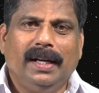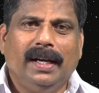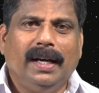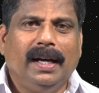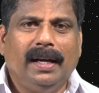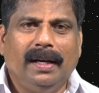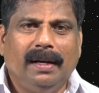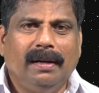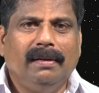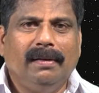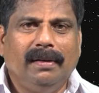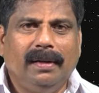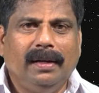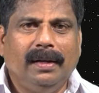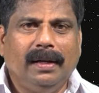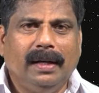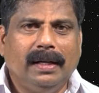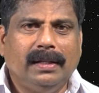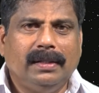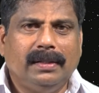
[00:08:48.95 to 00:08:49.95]
And he
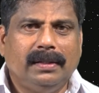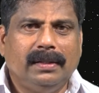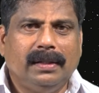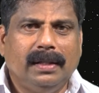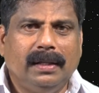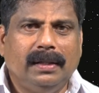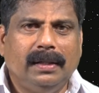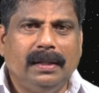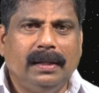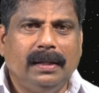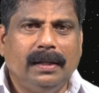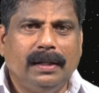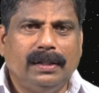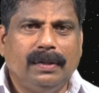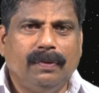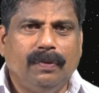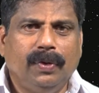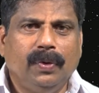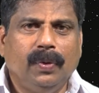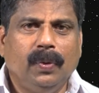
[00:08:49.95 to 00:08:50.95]
has, I think he has a
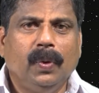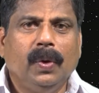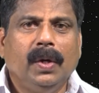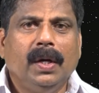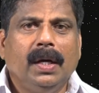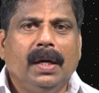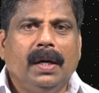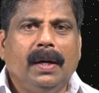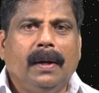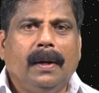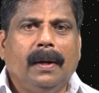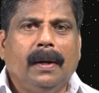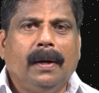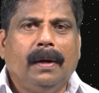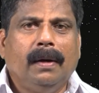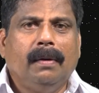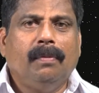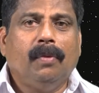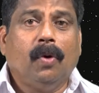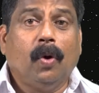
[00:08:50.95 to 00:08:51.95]
few
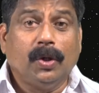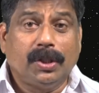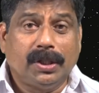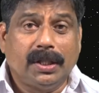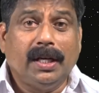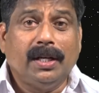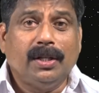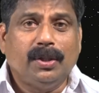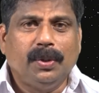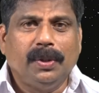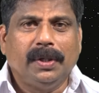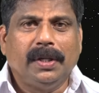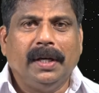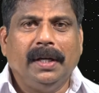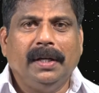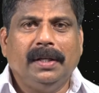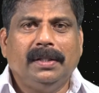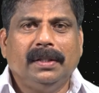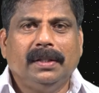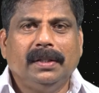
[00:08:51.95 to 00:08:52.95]
Oscars to
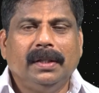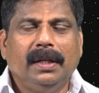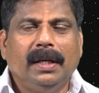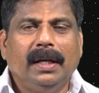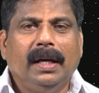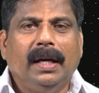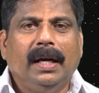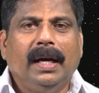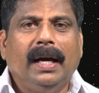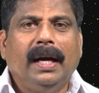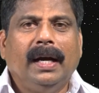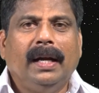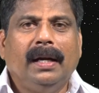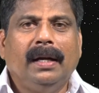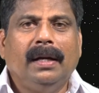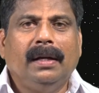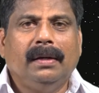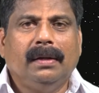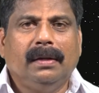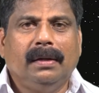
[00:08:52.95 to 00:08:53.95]
credit
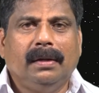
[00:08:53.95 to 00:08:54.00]
and